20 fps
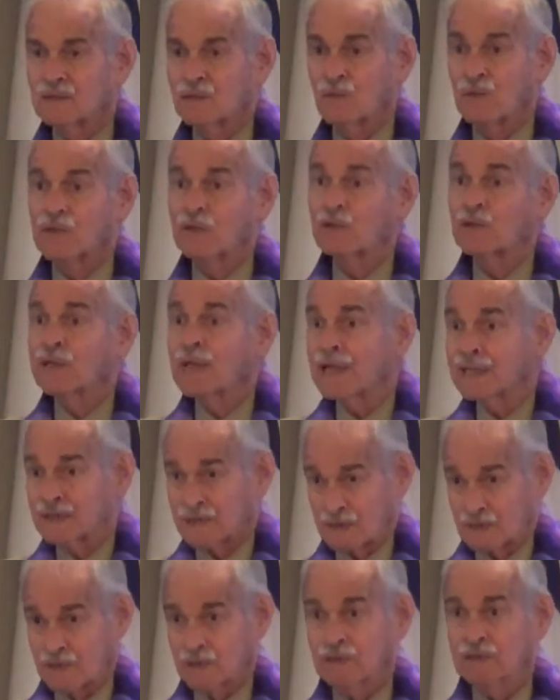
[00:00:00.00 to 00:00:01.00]
We're
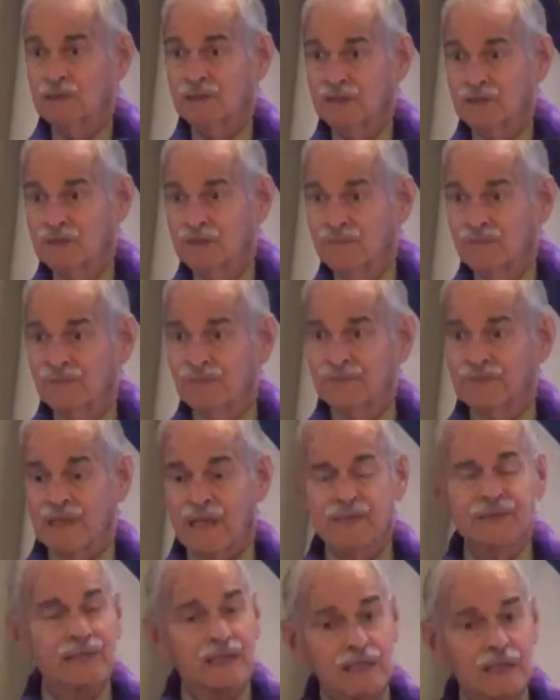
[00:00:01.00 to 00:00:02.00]
created good.
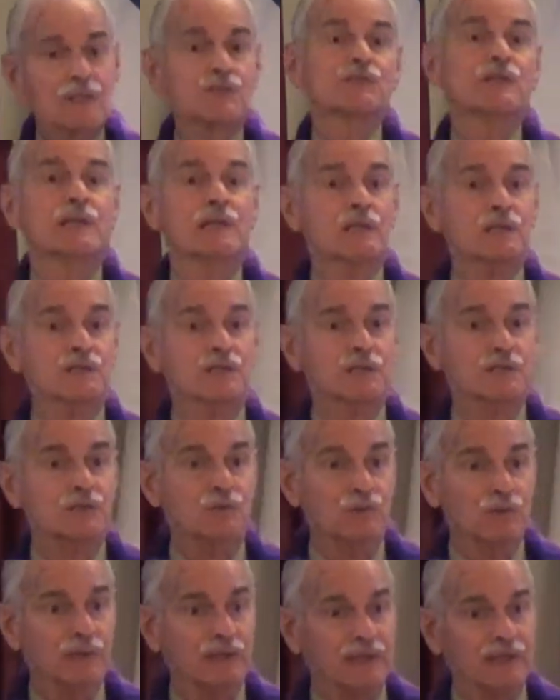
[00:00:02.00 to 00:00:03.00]
And then in Genesis
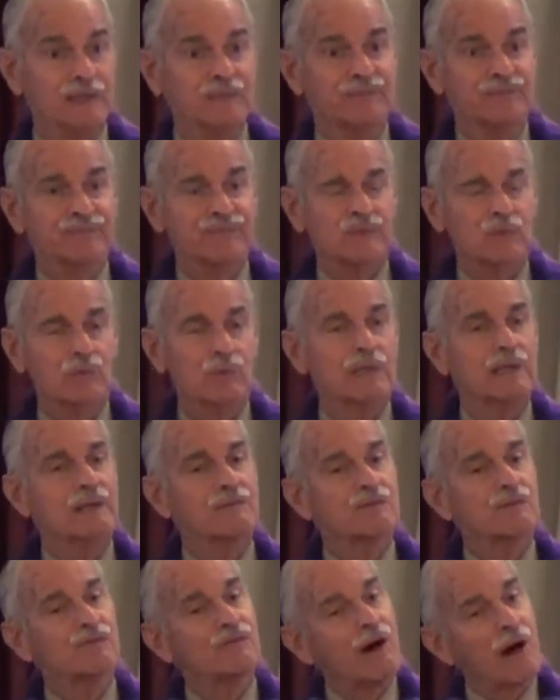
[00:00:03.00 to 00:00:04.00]
3, we
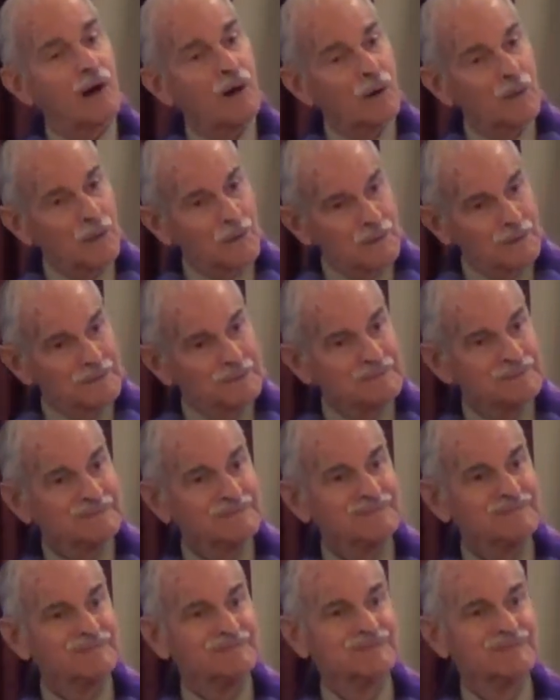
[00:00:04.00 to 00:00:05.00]
have the fall.
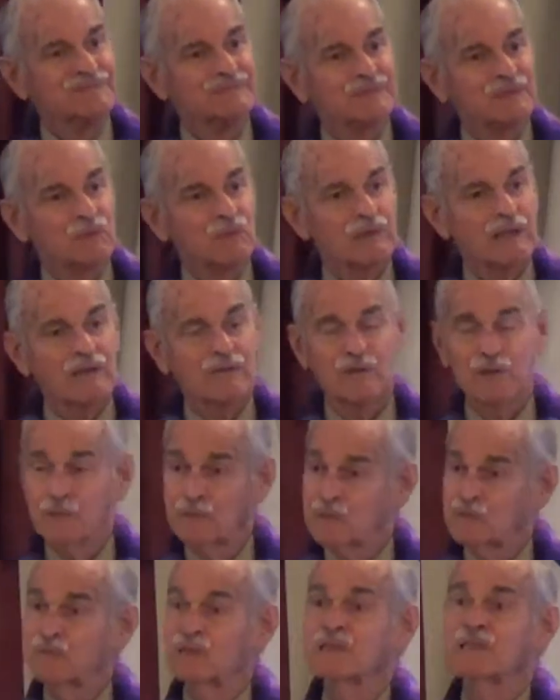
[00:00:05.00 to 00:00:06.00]
We have
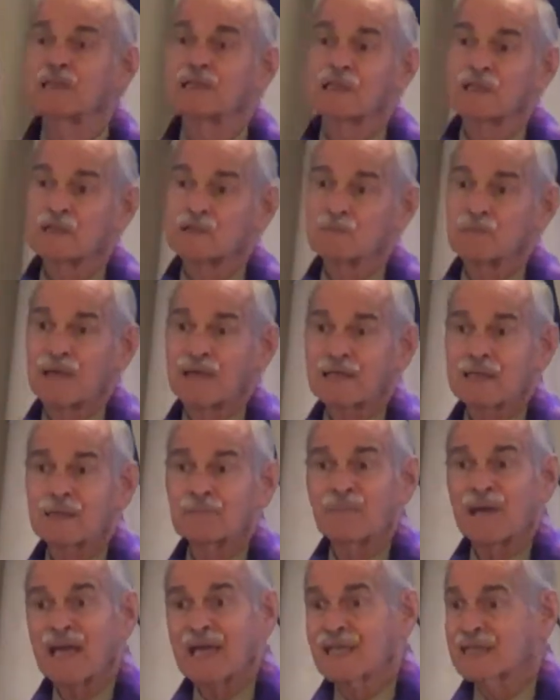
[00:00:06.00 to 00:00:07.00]
human beings
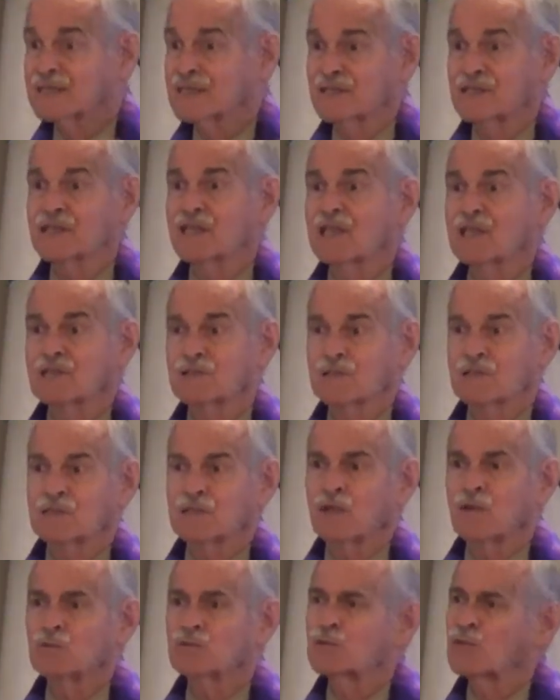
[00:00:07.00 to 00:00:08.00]
making bad decisions.
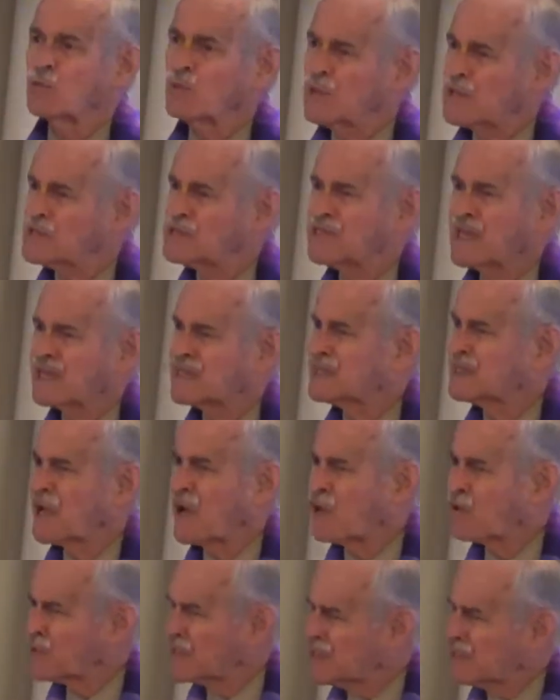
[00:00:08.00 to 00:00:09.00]
Don't you wish that had
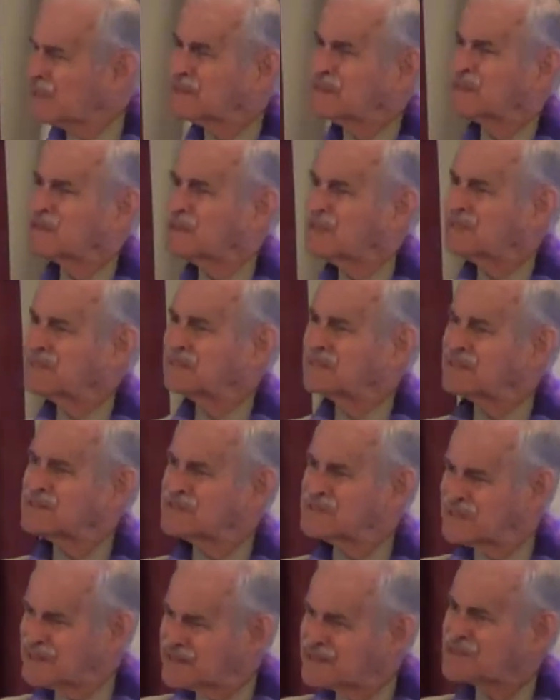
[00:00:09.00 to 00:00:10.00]
all ended in
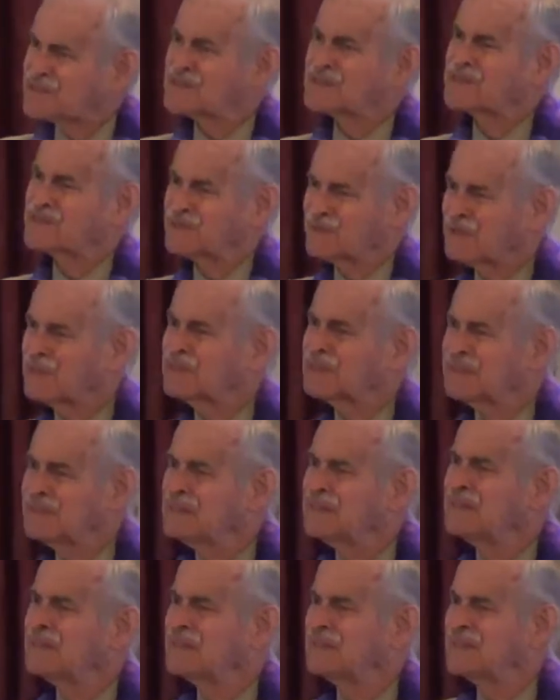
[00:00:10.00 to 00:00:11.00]
Genesis 3?
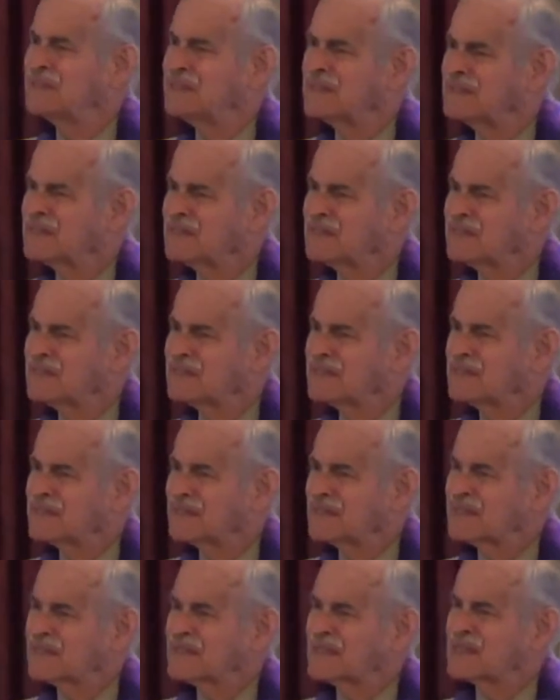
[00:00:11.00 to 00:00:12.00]

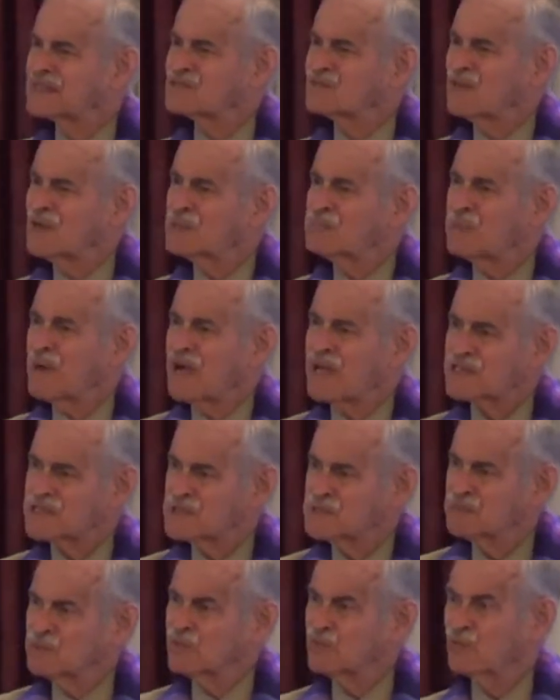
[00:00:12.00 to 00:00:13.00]
It's very
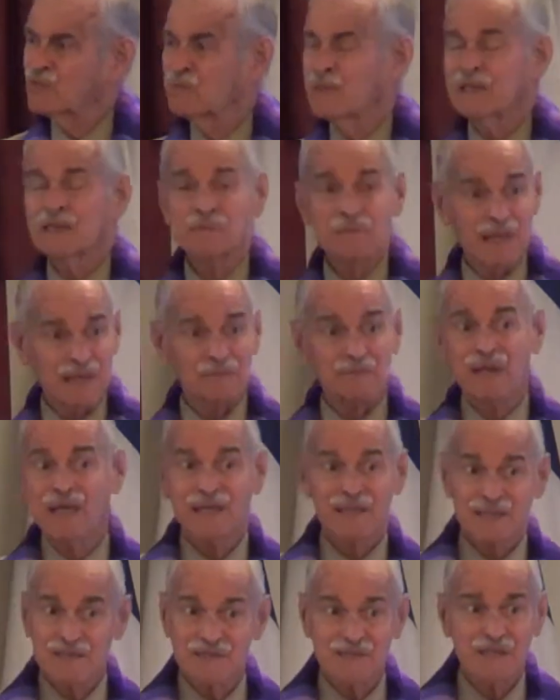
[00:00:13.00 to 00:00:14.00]
possible for me to make
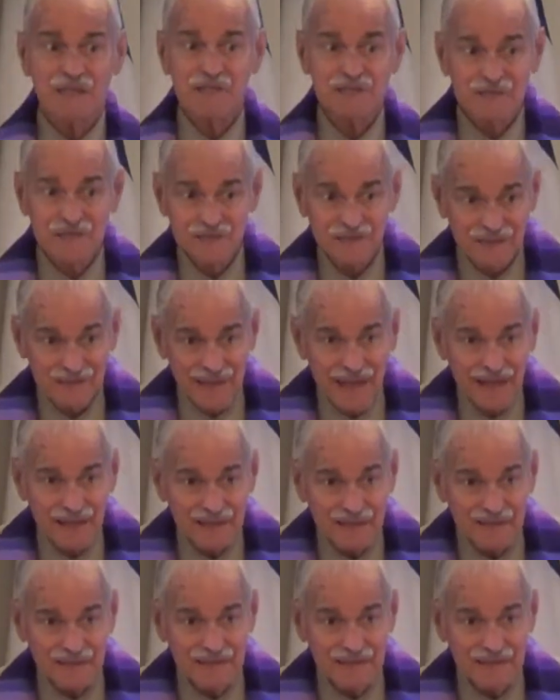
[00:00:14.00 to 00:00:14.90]
bad decisions today.